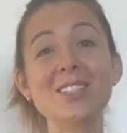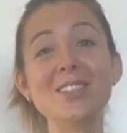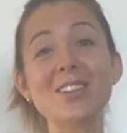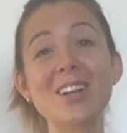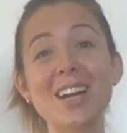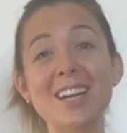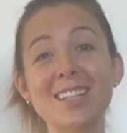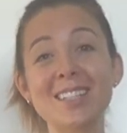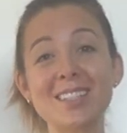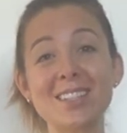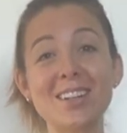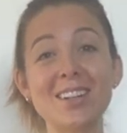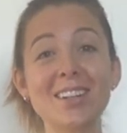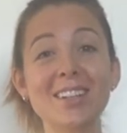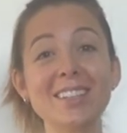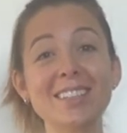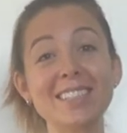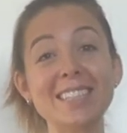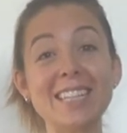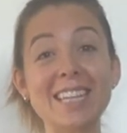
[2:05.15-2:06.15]
you kind of
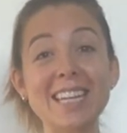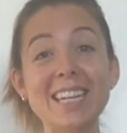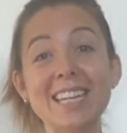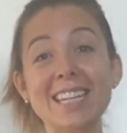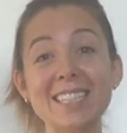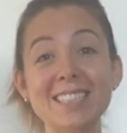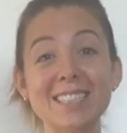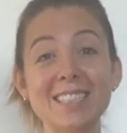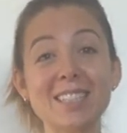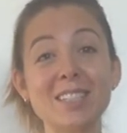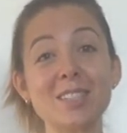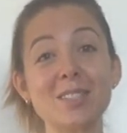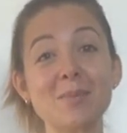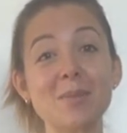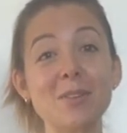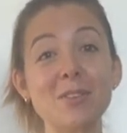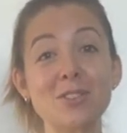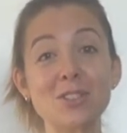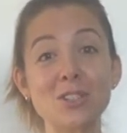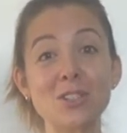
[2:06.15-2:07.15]
start getting into this
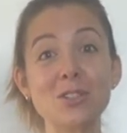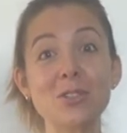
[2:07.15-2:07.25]
motion,